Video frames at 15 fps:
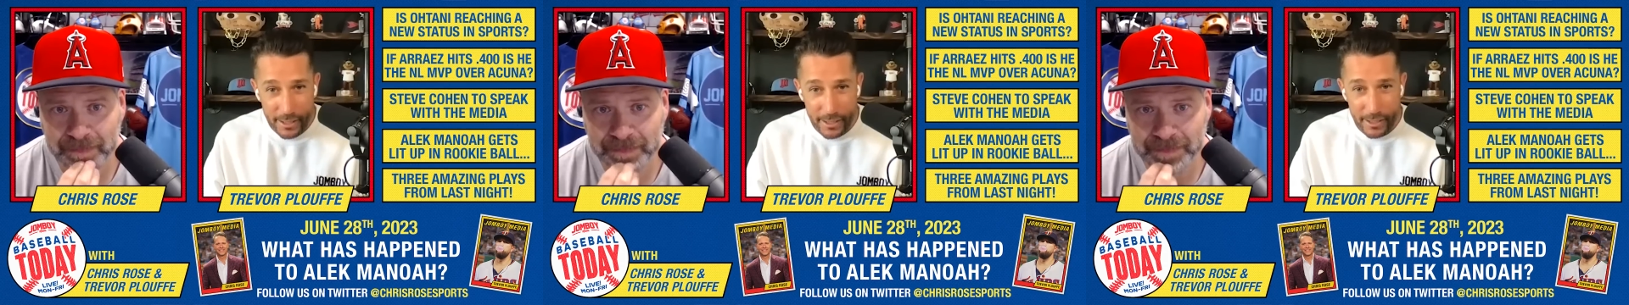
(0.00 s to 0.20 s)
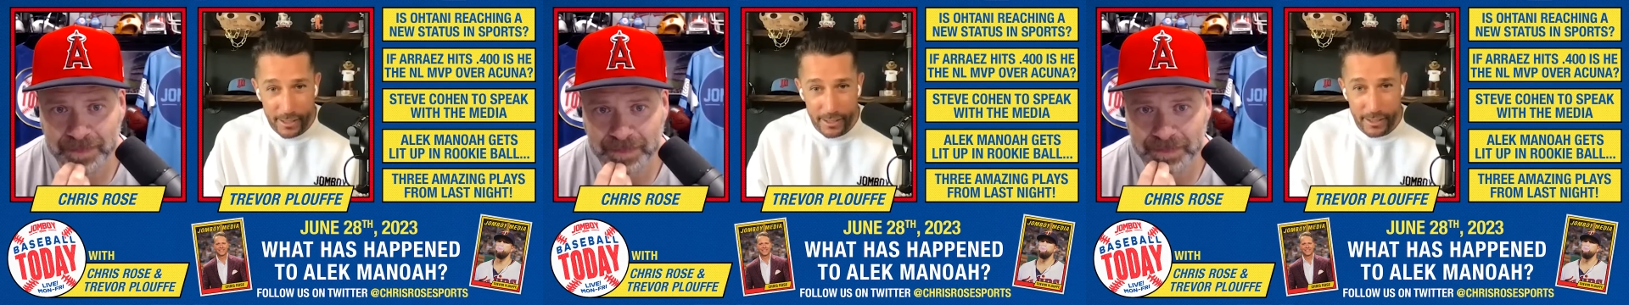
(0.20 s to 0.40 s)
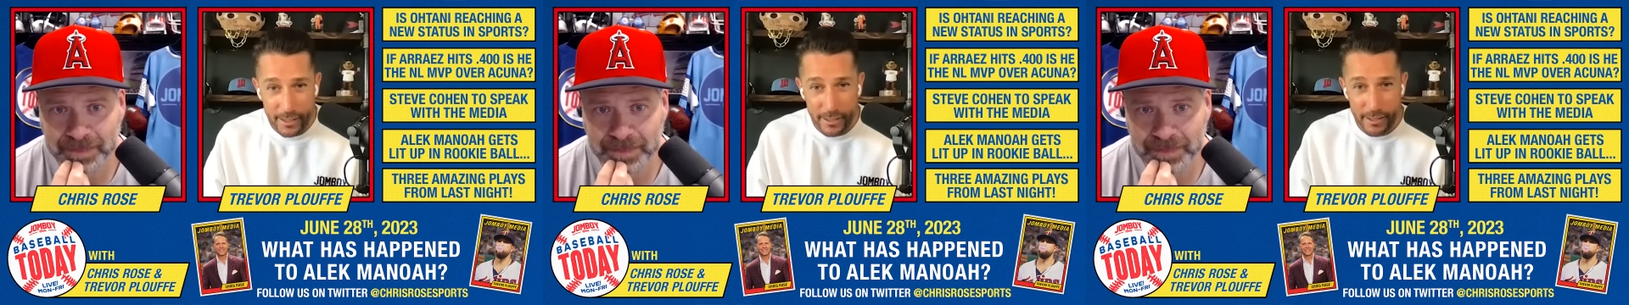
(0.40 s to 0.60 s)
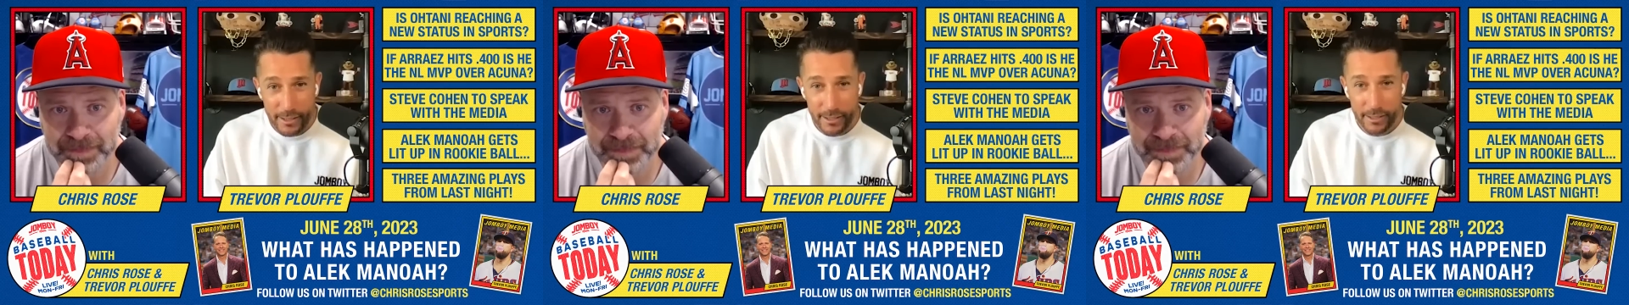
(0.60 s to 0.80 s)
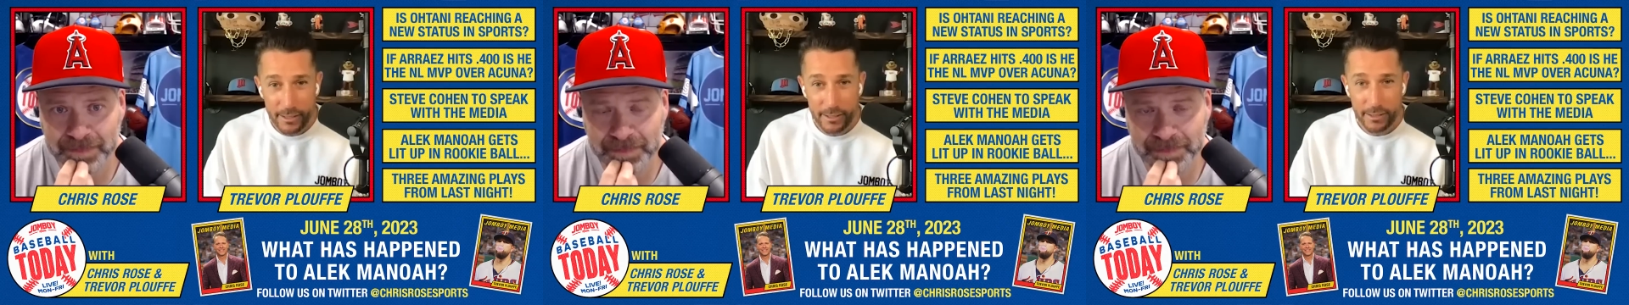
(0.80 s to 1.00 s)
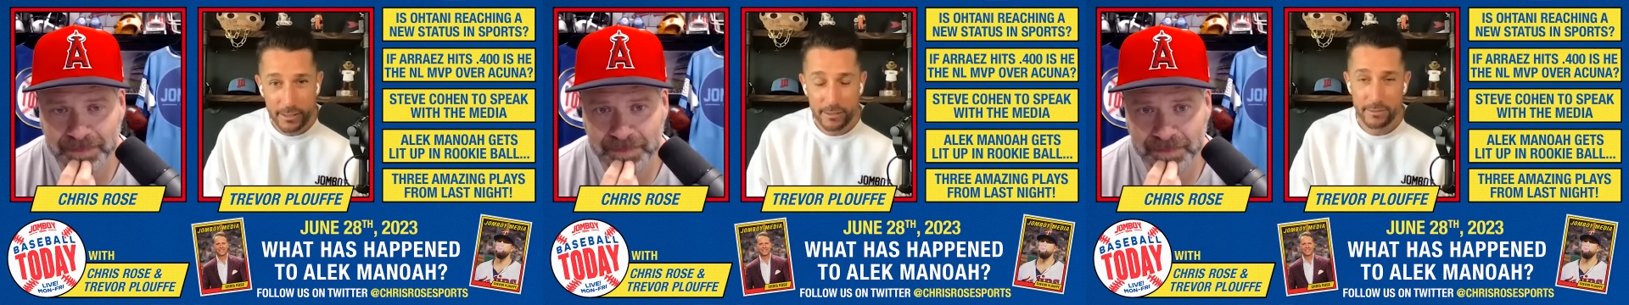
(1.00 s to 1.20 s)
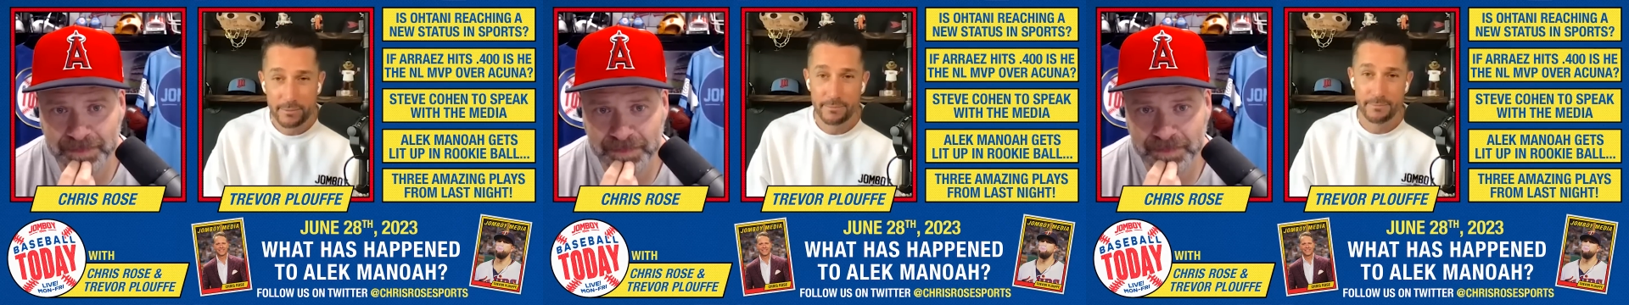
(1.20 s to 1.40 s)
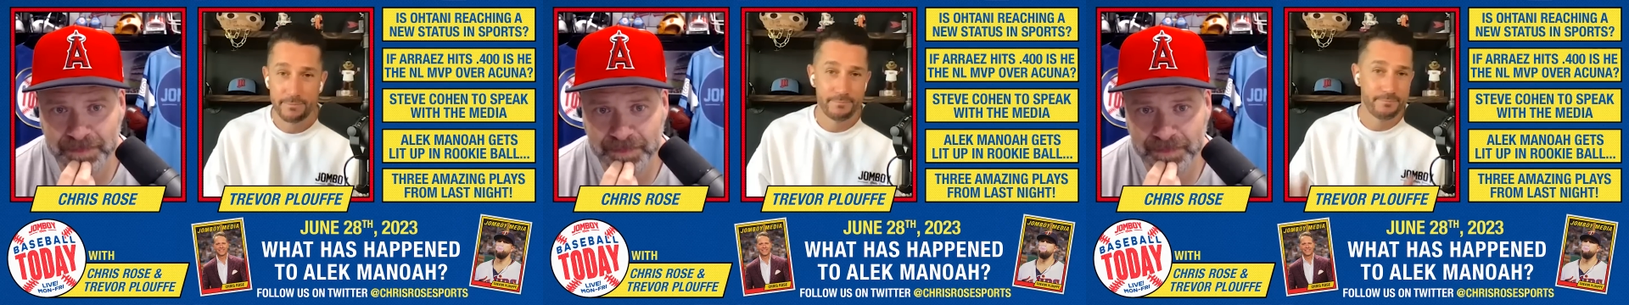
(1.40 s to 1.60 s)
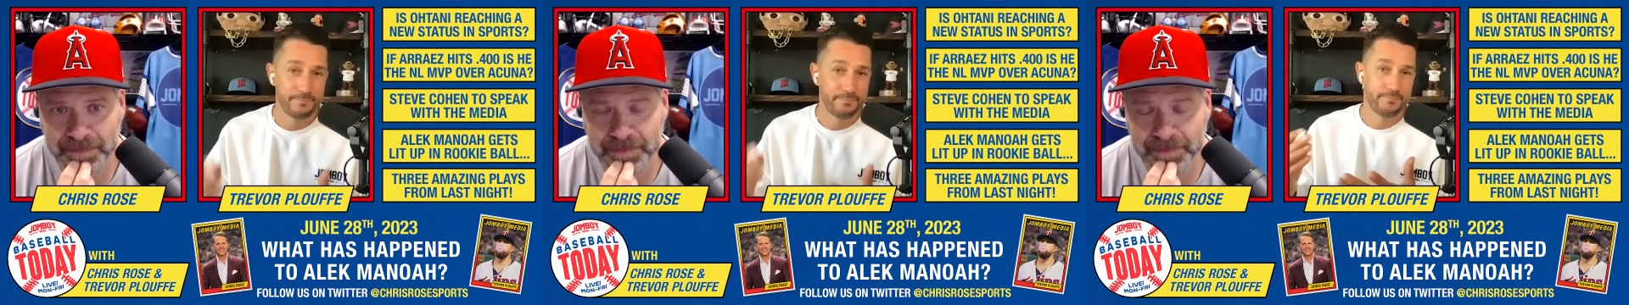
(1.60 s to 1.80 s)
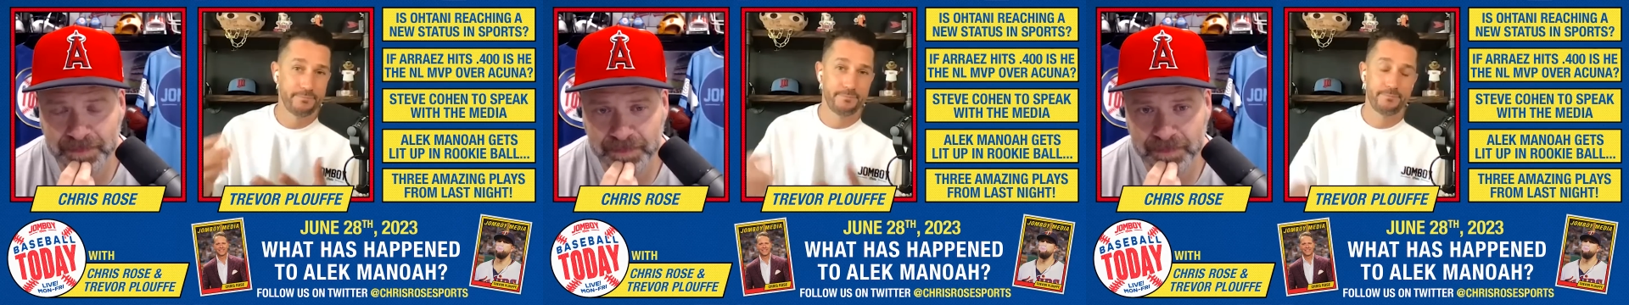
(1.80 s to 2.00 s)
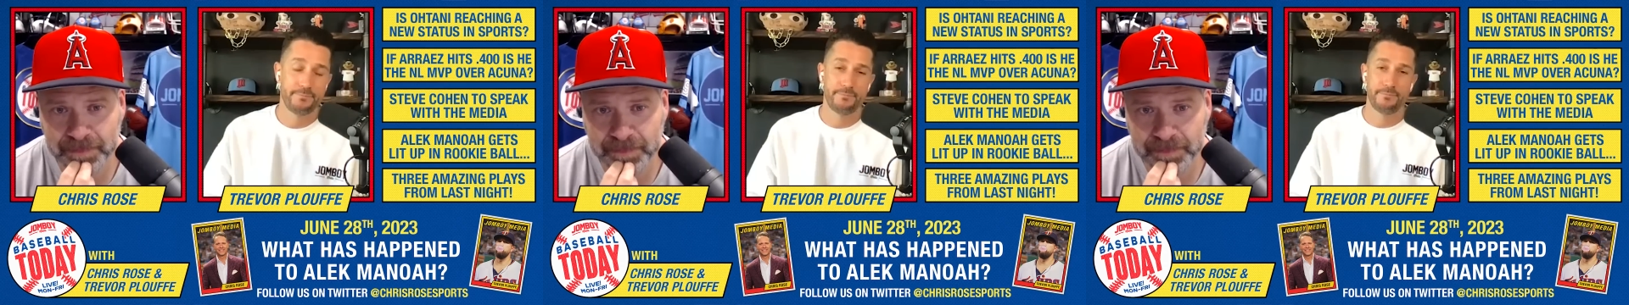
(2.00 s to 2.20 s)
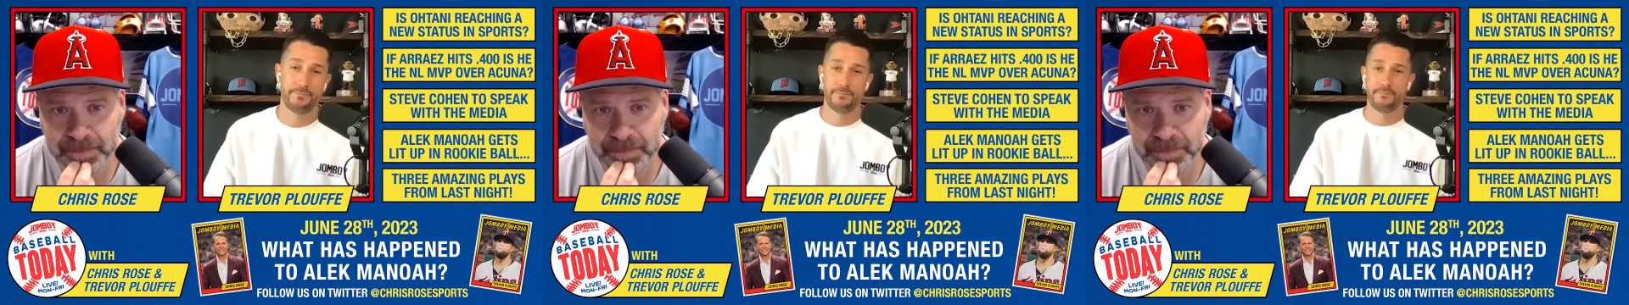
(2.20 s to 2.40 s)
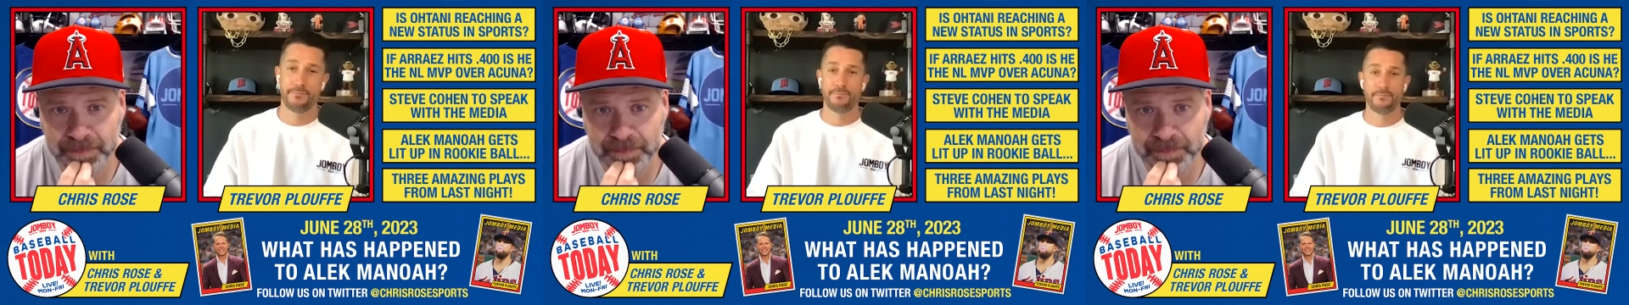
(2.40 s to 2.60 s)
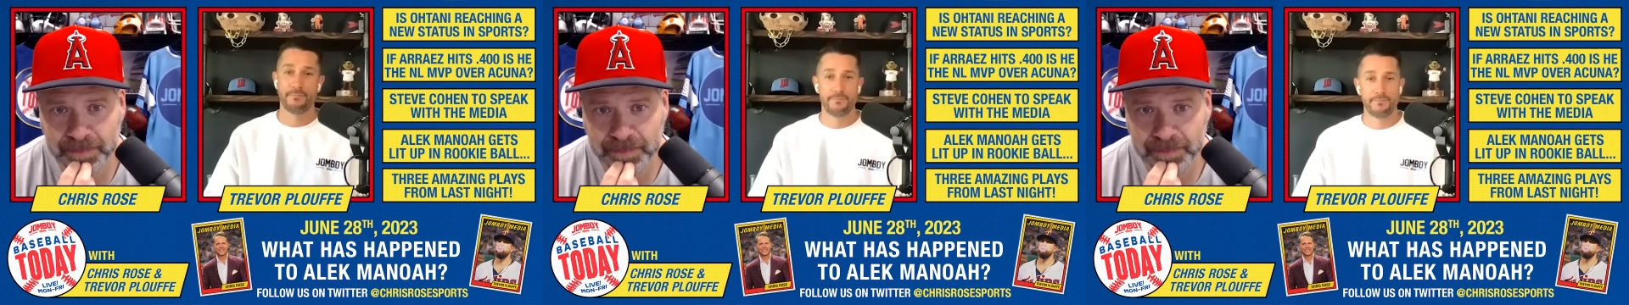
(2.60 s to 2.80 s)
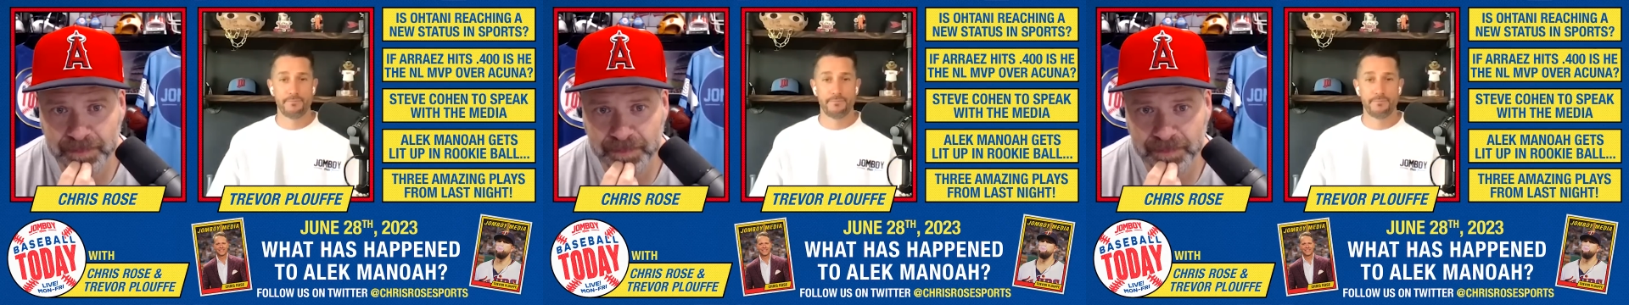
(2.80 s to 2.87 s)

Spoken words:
(no one is talking)